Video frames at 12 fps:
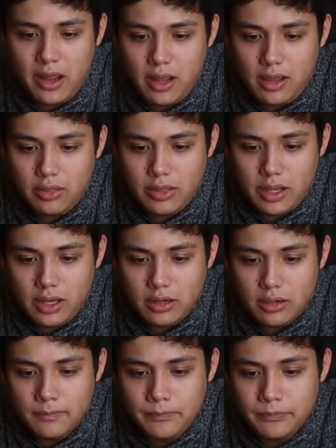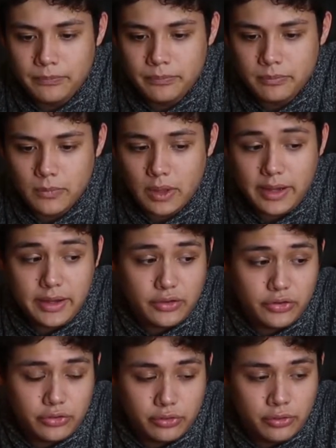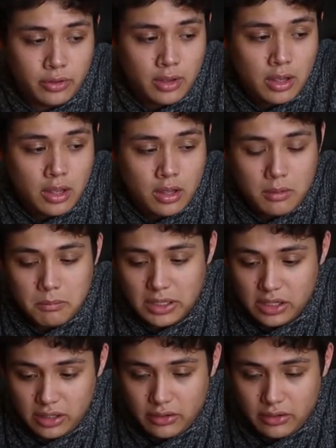and then I guess making